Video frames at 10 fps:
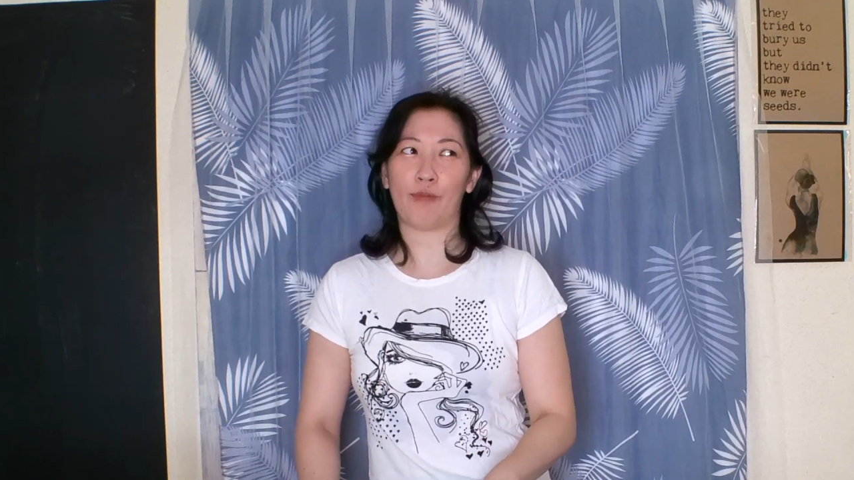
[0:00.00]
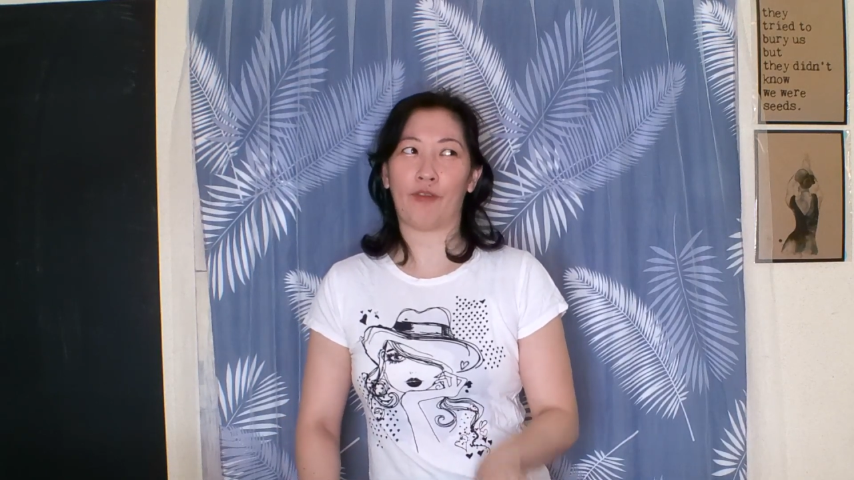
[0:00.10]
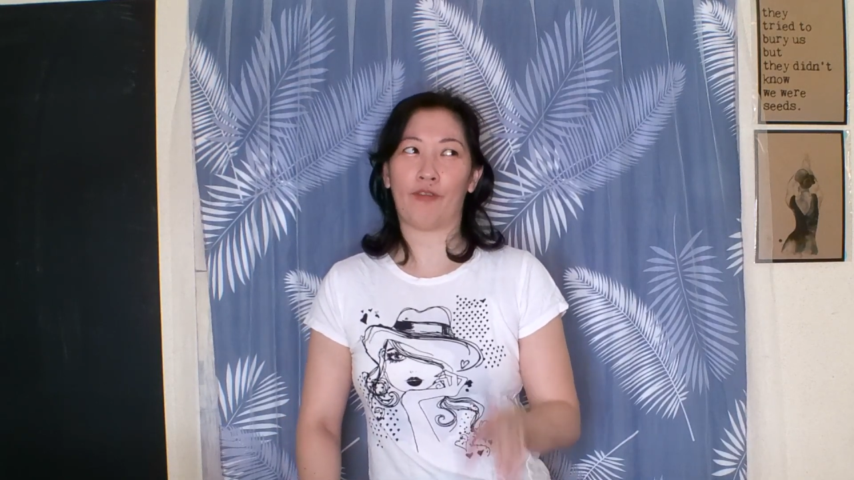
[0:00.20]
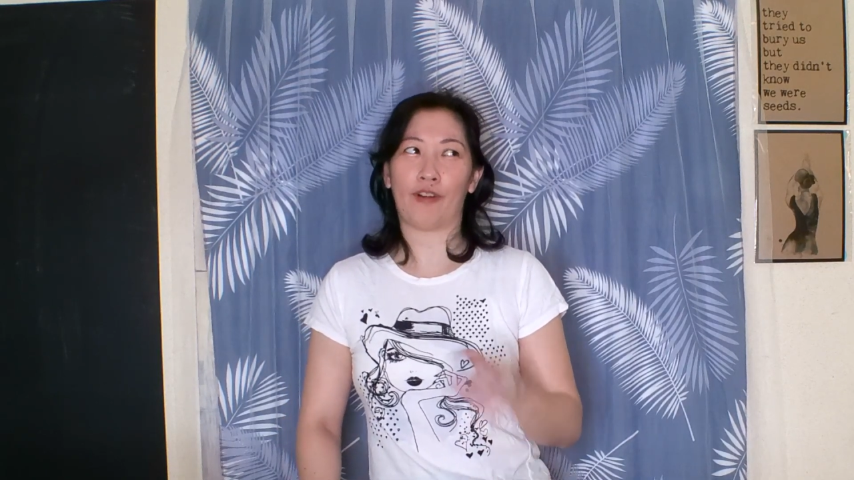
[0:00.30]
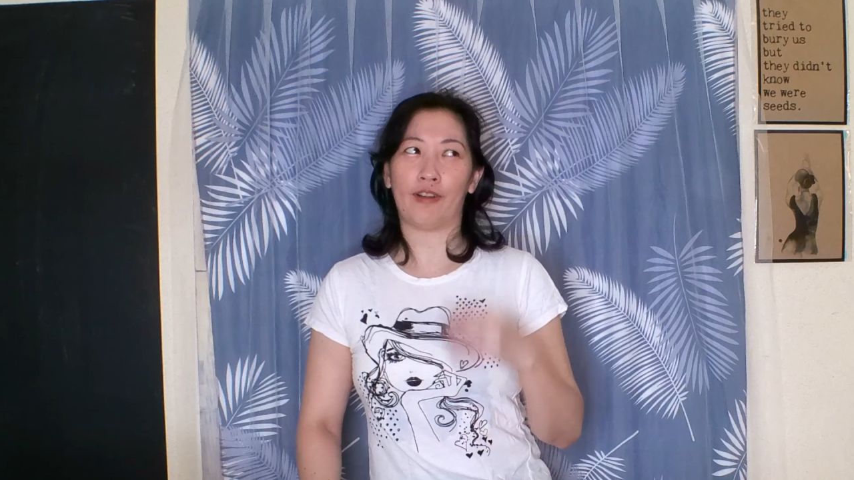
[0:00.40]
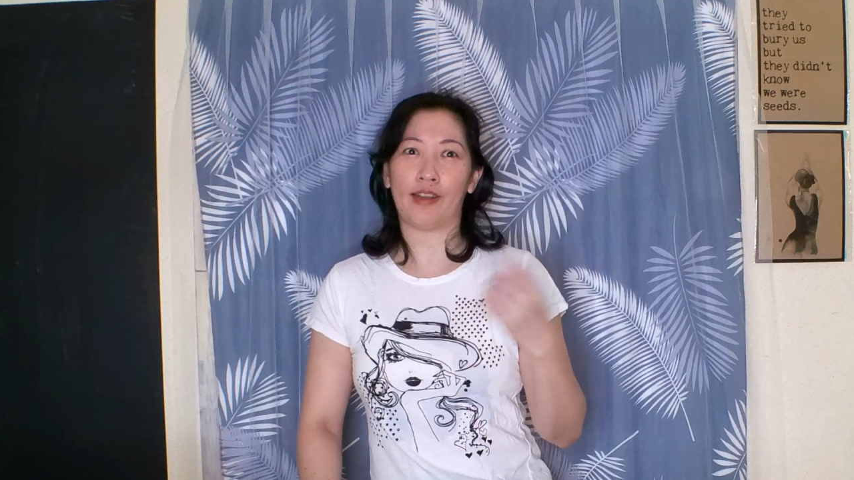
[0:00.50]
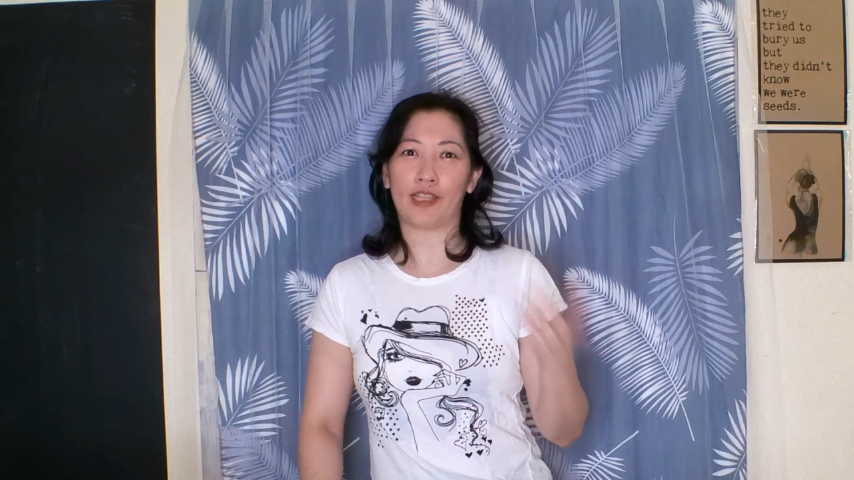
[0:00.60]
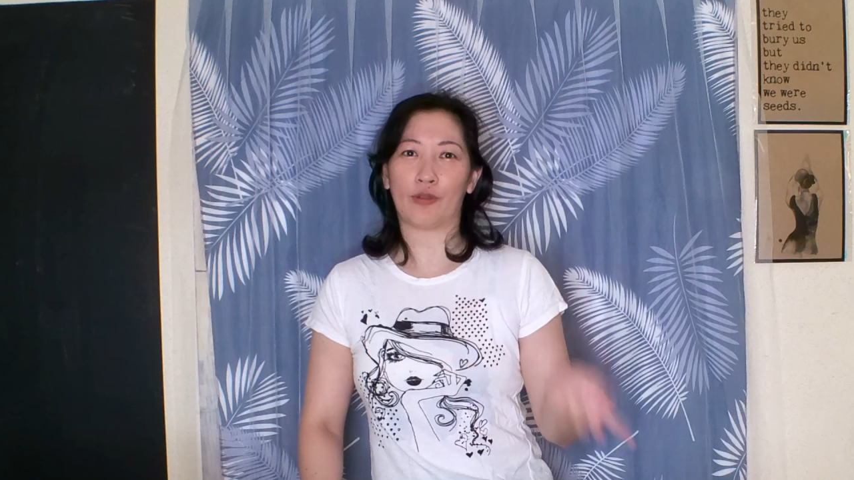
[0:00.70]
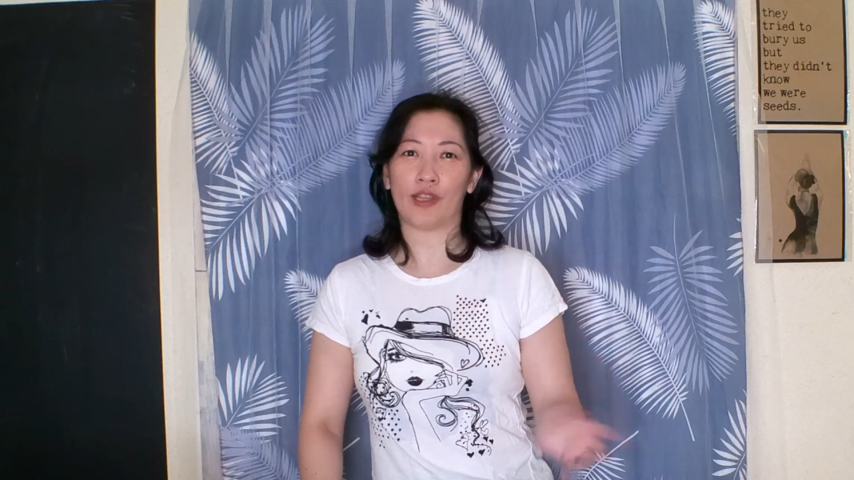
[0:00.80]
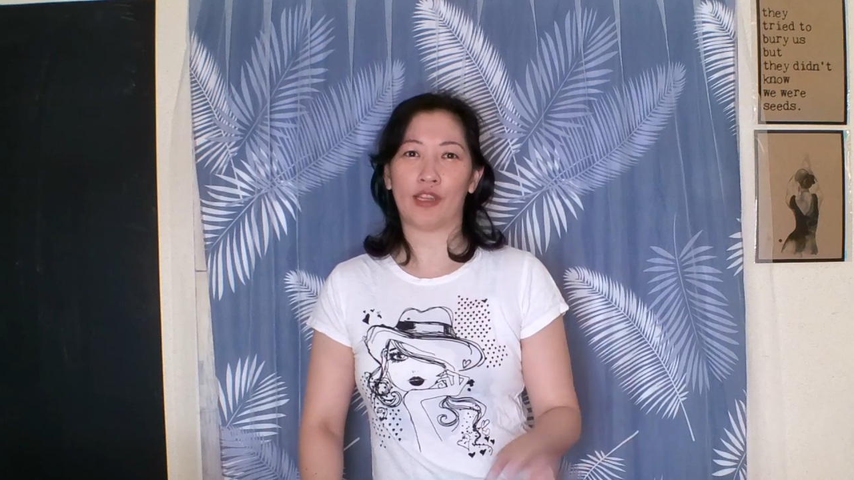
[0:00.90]
before this
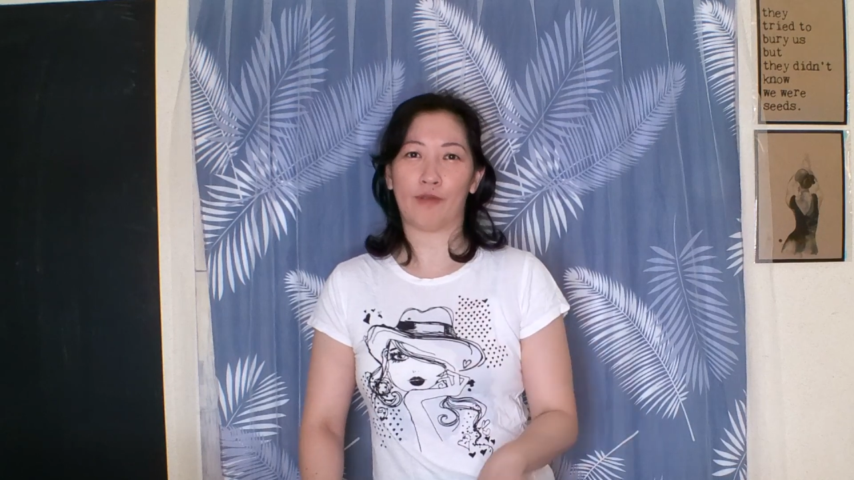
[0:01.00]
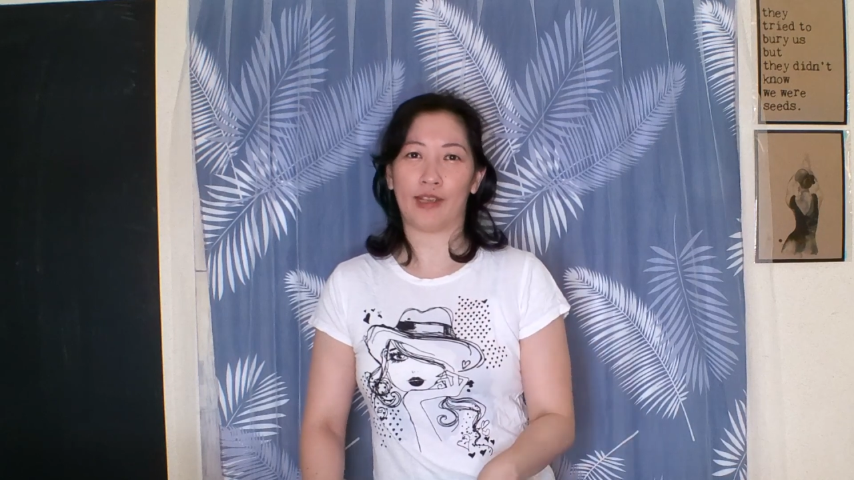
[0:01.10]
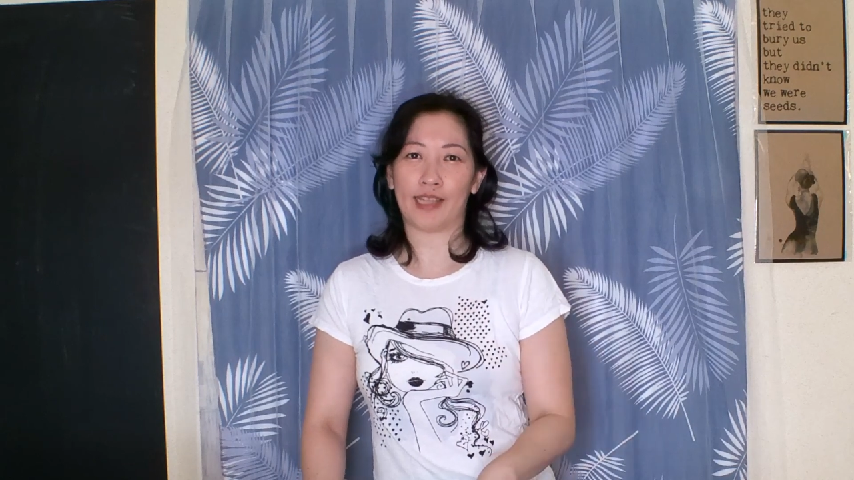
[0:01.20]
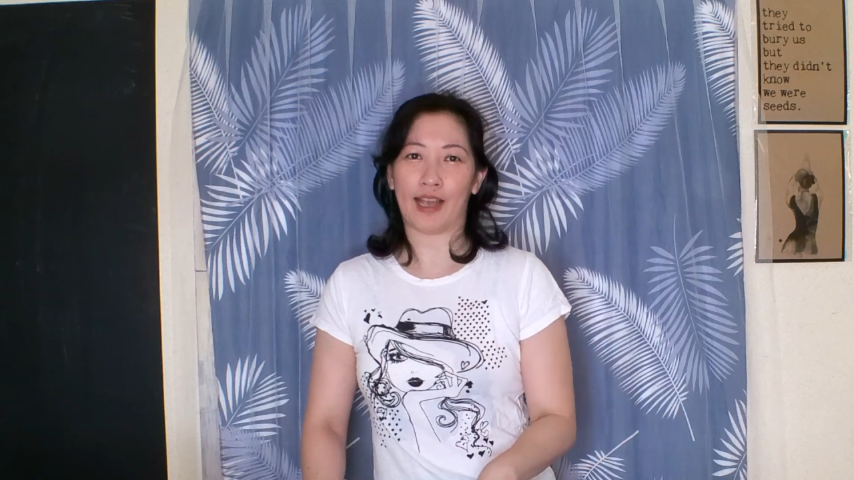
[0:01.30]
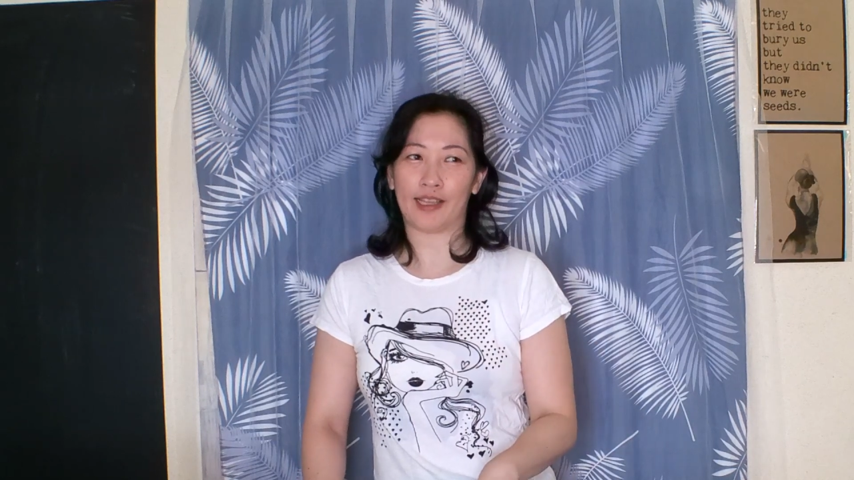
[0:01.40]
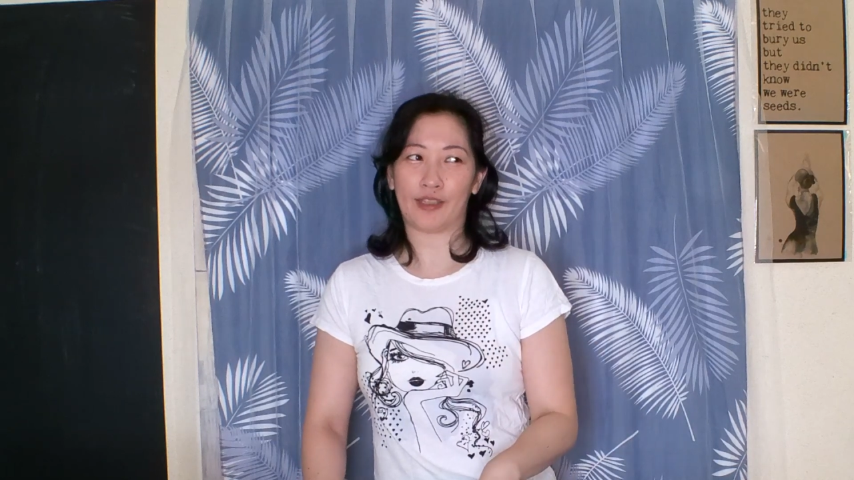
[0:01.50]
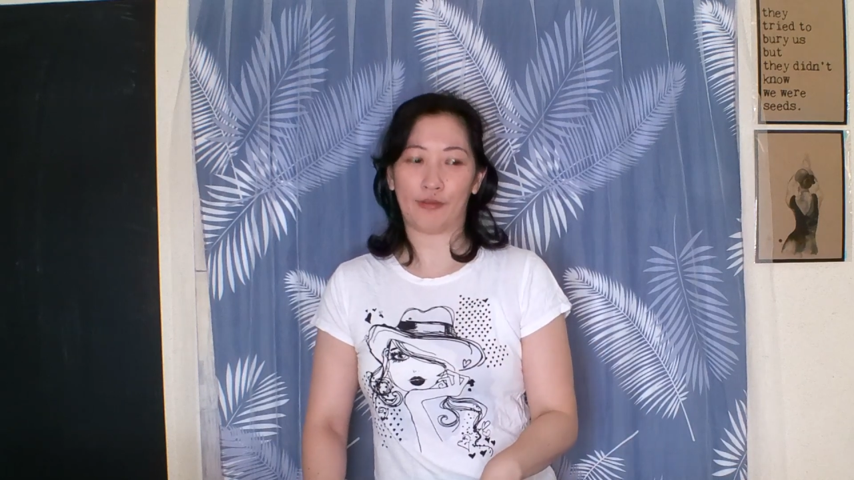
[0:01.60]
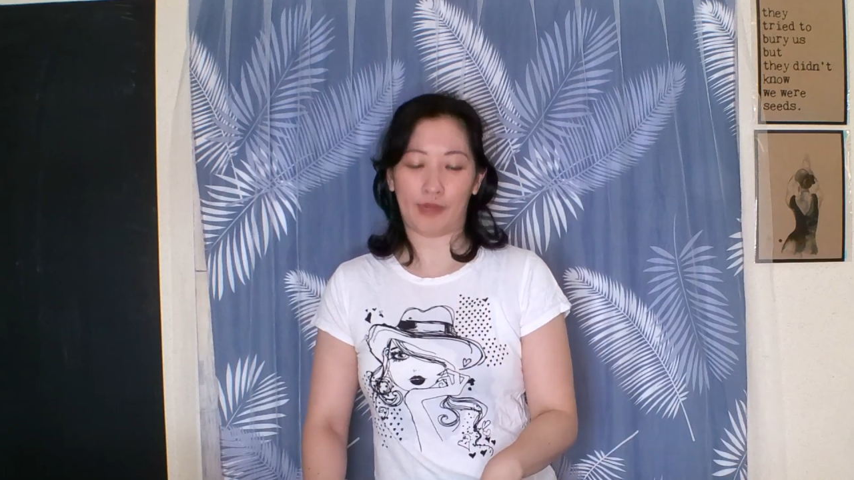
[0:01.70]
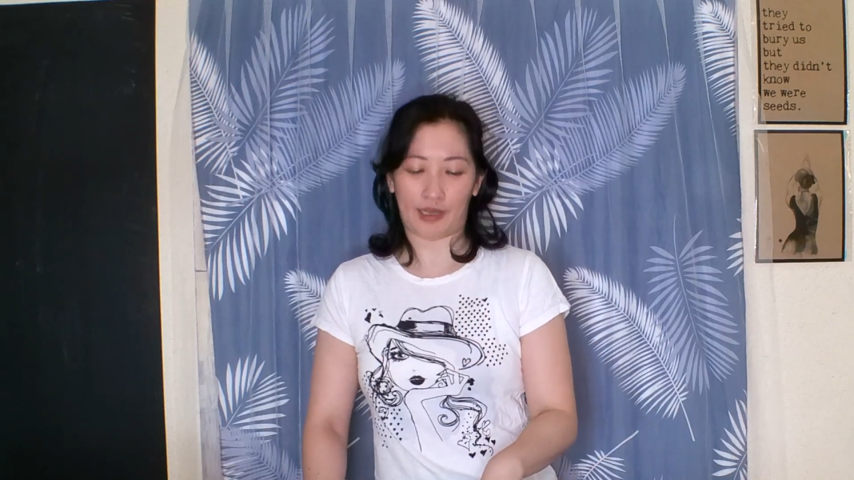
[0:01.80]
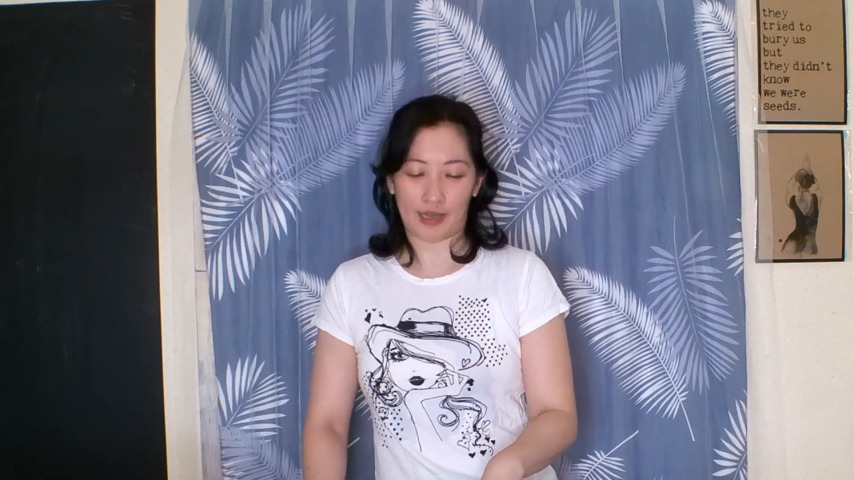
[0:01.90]
question was asked to
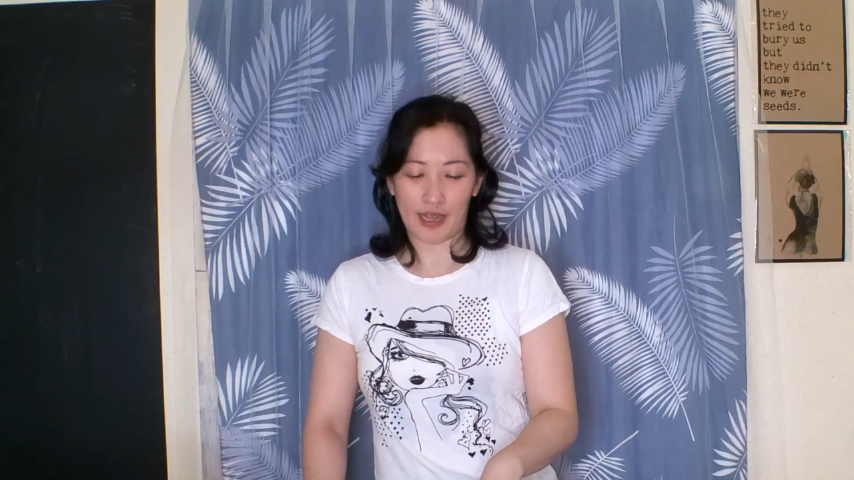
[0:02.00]
me.